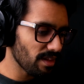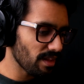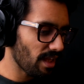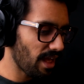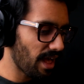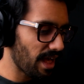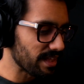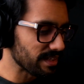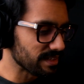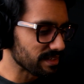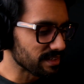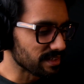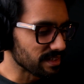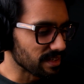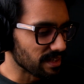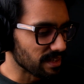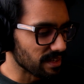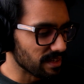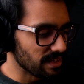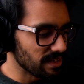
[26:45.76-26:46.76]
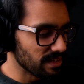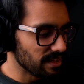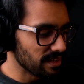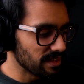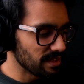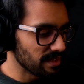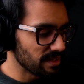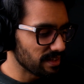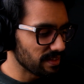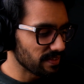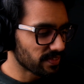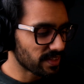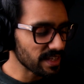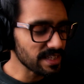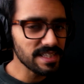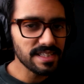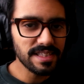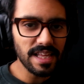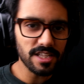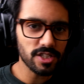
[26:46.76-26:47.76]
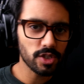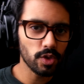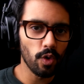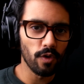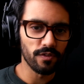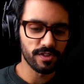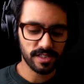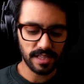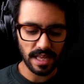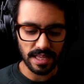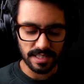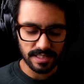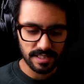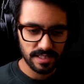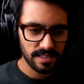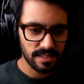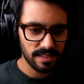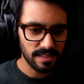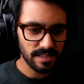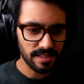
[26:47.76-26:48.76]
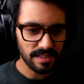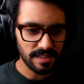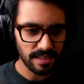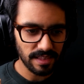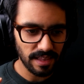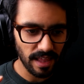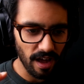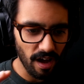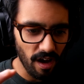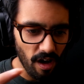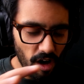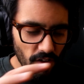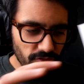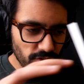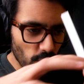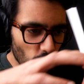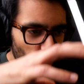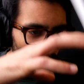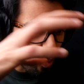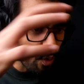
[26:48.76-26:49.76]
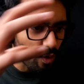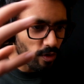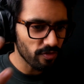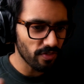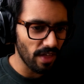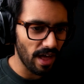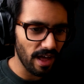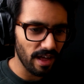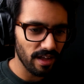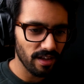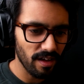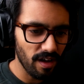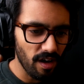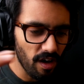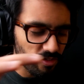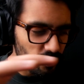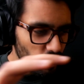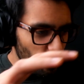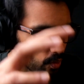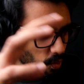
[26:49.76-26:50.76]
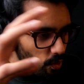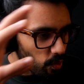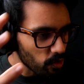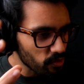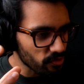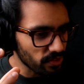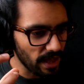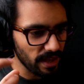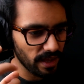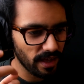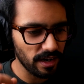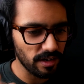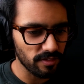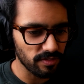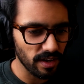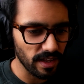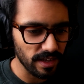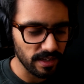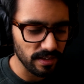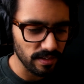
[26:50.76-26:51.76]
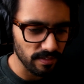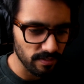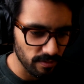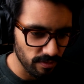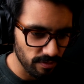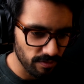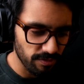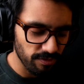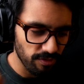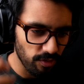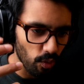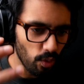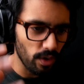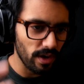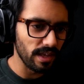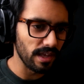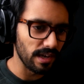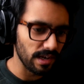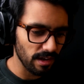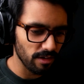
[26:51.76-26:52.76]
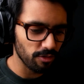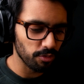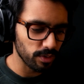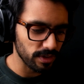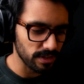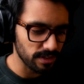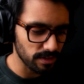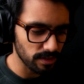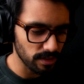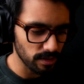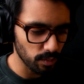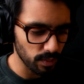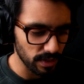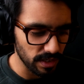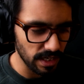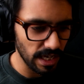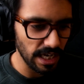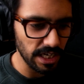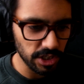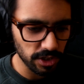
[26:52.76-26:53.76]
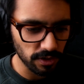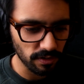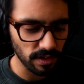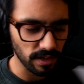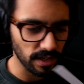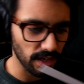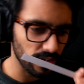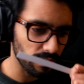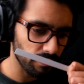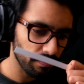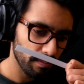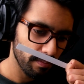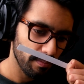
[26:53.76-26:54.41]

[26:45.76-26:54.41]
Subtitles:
And this is that sort of scent that after all of that kind of like falling in love with nature again,